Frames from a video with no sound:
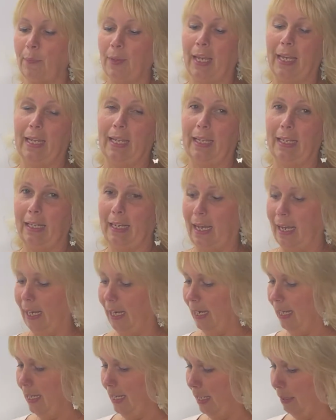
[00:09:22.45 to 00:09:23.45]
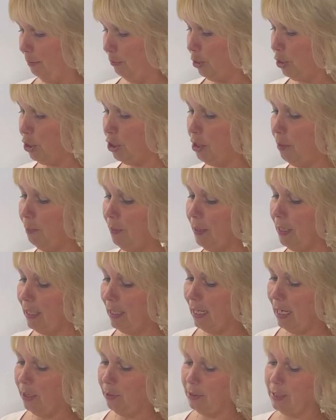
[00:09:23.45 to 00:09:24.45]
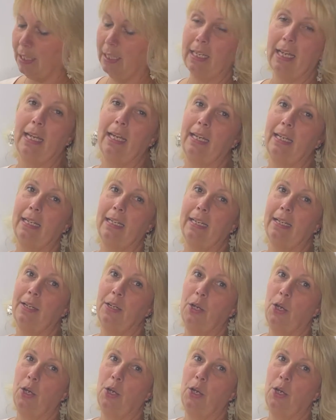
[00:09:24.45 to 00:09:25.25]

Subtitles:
And I am shipping it out today,